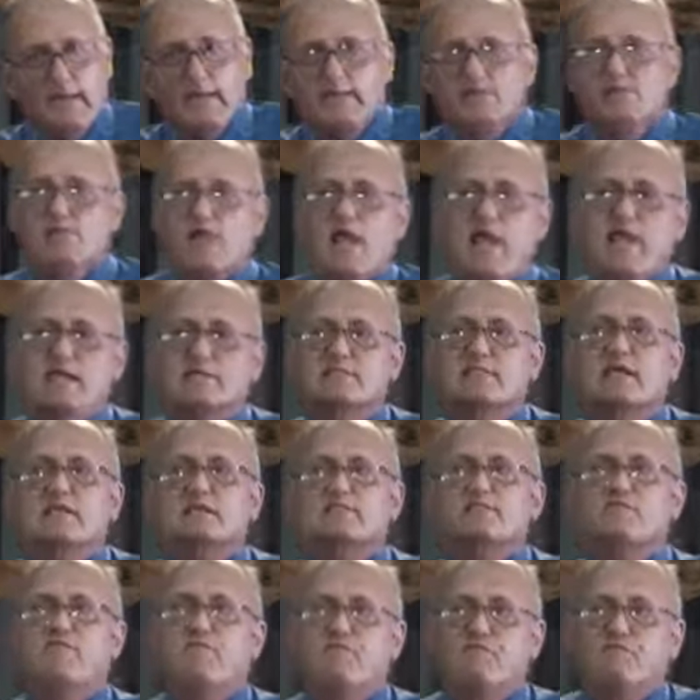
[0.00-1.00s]

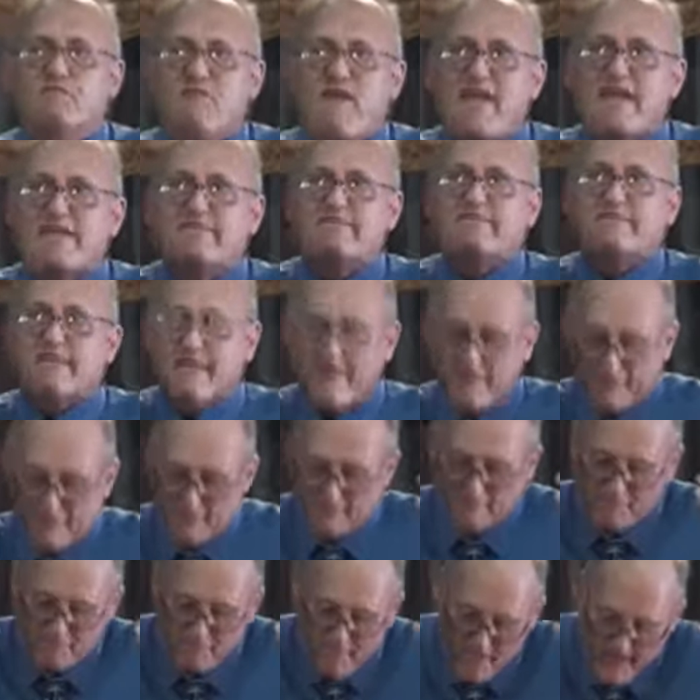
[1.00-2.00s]
Jesus fed
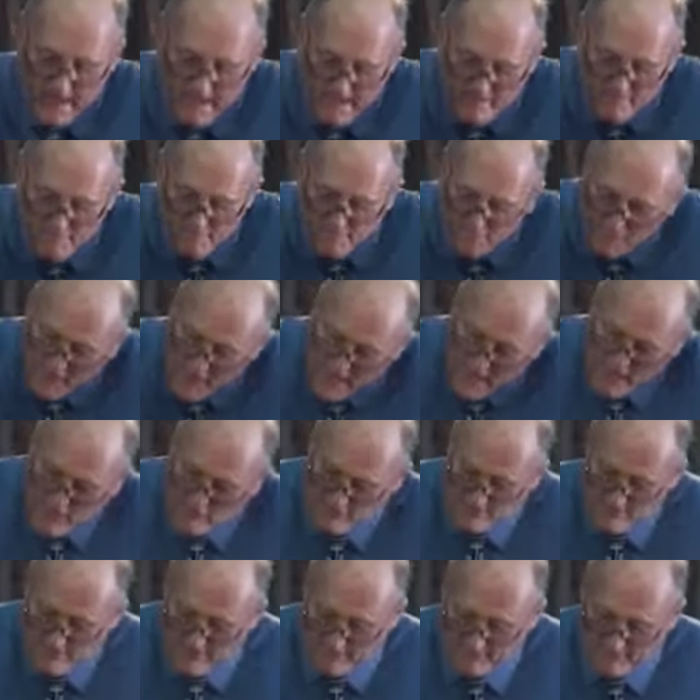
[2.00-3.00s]
the
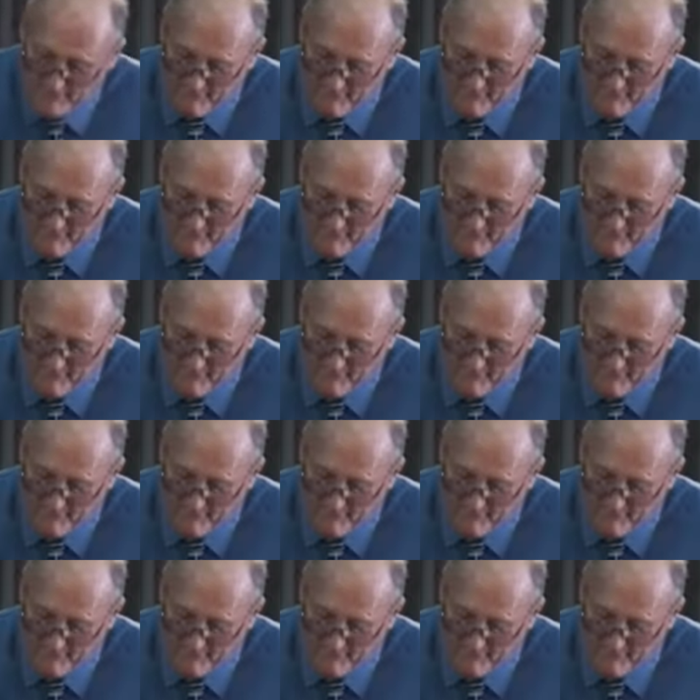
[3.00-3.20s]
5,000.